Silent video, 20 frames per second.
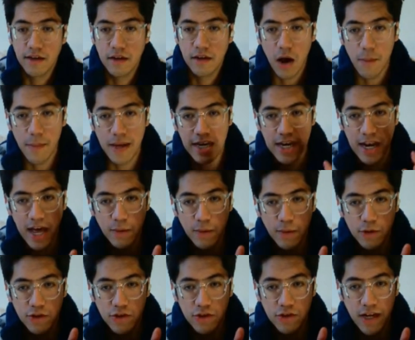how many
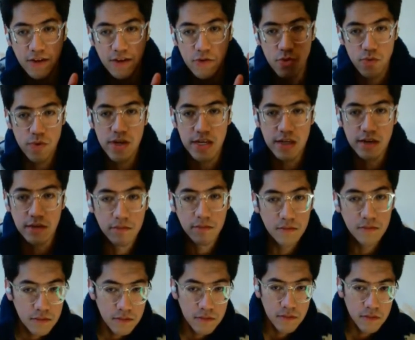languages can you read?
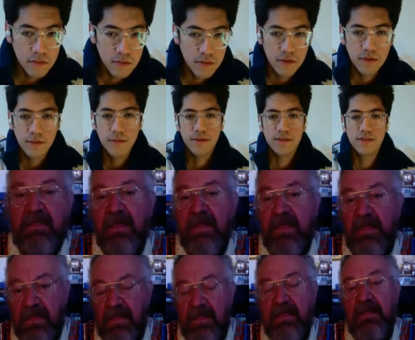That
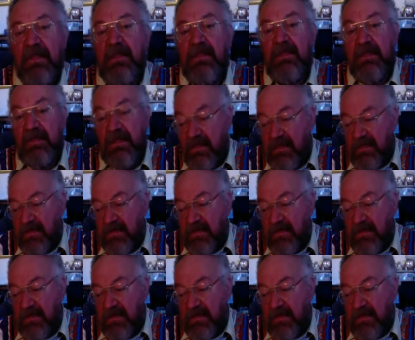was a direct